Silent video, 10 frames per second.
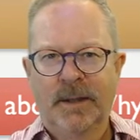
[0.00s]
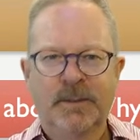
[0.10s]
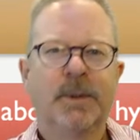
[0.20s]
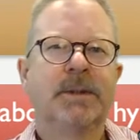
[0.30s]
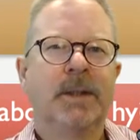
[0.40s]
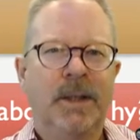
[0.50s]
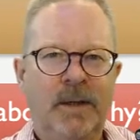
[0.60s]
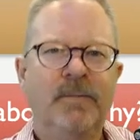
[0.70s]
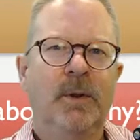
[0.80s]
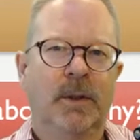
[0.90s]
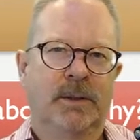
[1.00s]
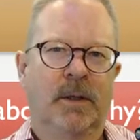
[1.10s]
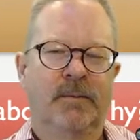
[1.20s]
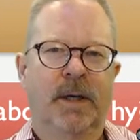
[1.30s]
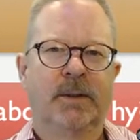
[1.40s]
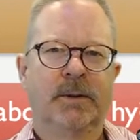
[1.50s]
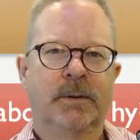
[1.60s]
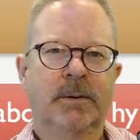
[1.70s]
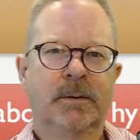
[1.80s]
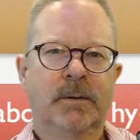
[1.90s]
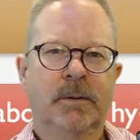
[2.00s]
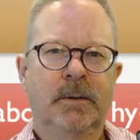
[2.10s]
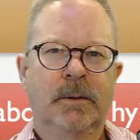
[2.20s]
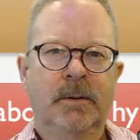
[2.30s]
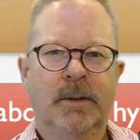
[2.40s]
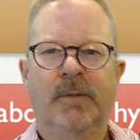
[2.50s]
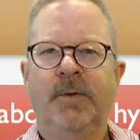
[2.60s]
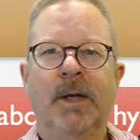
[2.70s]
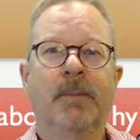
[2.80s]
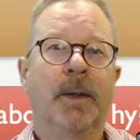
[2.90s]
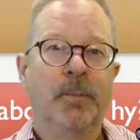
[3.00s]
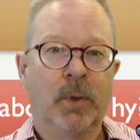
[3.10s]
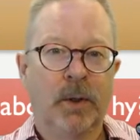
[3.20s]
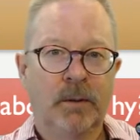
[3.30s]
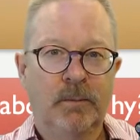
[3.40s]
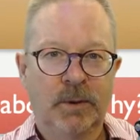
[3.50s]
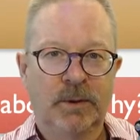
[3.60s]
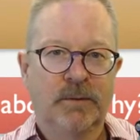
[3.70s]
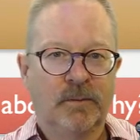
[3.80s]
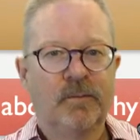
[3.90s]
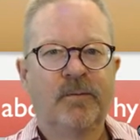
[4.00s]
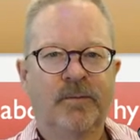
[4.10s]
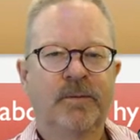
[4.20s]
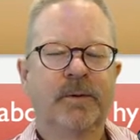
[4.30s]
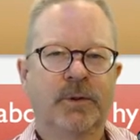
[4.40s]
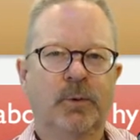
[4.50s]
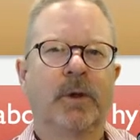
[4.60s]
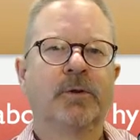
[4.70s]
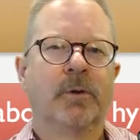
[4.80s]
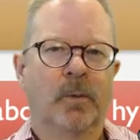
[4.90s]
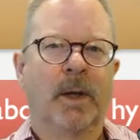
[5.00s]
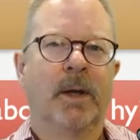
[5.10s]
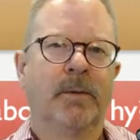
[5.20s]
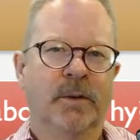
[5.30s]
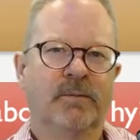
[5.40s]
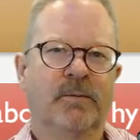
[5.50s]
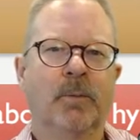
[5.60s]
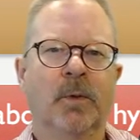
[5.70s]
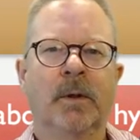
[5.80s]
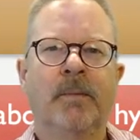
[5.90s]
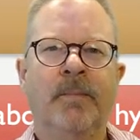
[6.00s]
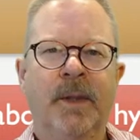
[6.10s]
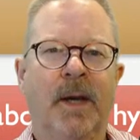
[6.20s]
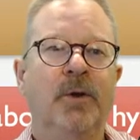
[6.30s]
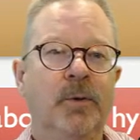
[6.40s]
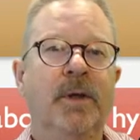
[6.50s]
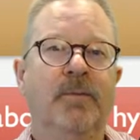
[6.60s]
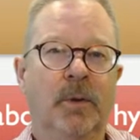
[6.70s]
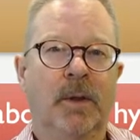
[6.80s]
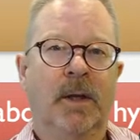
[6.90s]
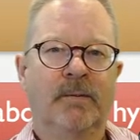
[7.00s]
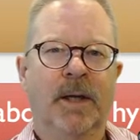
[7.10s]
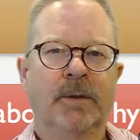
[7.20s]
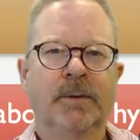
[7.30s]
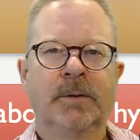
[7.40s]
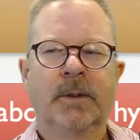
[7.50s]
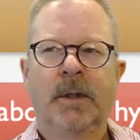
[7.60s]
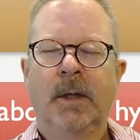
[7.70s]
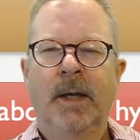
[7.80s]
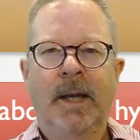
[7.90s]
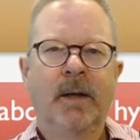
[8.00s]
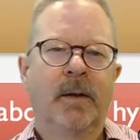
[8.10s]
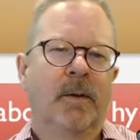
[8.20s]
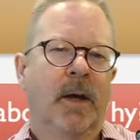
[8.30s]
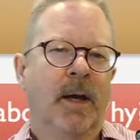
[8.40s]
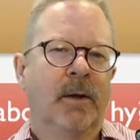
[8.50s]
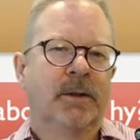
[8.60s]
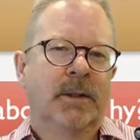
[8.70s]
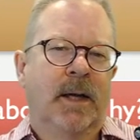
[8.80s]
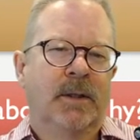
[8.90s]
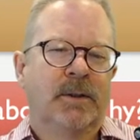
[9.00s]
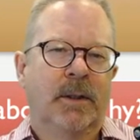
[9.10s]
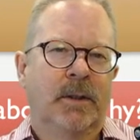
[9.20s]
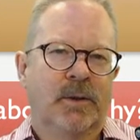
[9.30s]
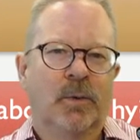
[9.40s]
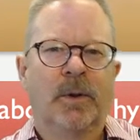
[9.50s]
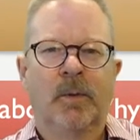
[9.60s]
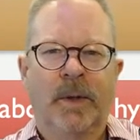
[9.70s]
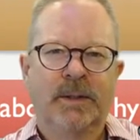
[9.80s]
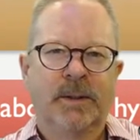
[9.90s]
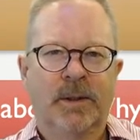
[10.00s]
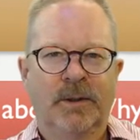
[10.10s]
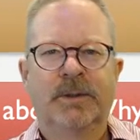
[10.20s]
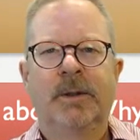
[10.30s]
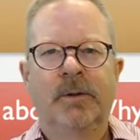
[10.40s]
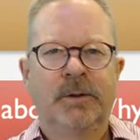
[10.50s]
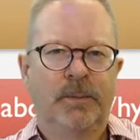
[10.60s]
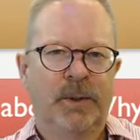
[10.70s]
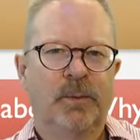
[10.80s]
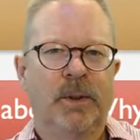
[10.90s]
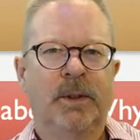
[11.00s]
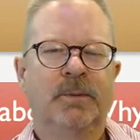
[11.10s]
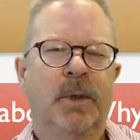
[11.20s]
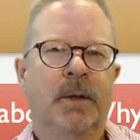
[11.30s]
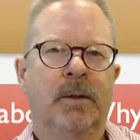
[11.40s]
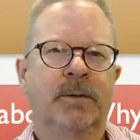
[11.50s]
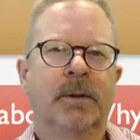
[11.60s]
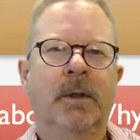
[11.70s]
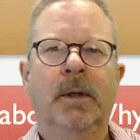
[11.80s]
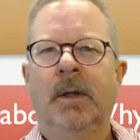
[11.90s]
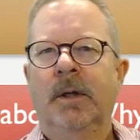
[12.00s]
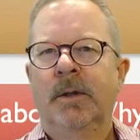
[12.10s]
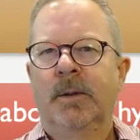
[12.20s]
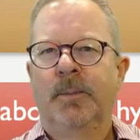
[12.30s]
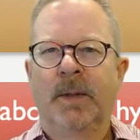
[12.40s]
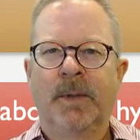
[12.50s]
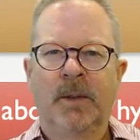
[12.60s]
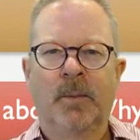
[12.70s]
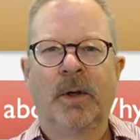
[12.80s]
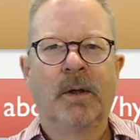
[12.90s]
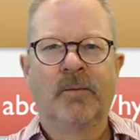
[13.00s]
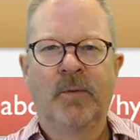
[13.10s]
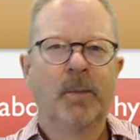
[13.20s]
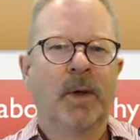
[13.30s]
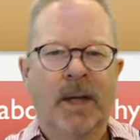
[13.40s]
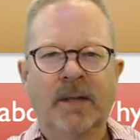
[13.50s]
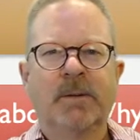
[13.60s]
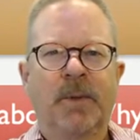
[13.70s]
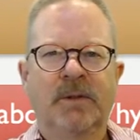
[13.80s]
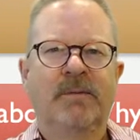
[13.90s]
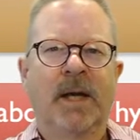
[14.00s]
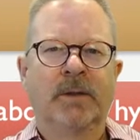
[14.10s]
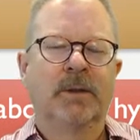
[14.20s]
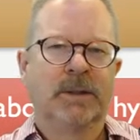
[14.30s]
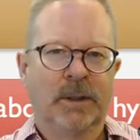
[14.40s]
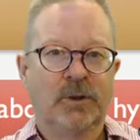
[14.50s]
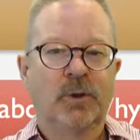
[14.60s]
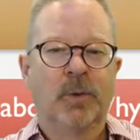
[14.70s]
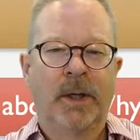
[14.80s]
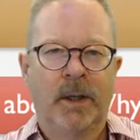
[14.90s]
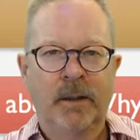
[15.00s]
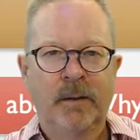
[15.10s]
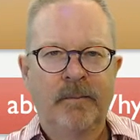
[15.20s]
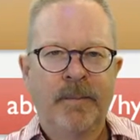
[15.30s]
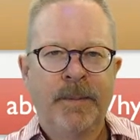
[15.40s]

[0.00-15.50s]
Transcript: explicitly give you the set of actions. Now, if you get my book, which is structured around this framework, I do give you a lot of actions. And I actually think that's one of the ways that there's synergy between these models. The Pragmatic Marketing Framework has a bunch of actions, and the training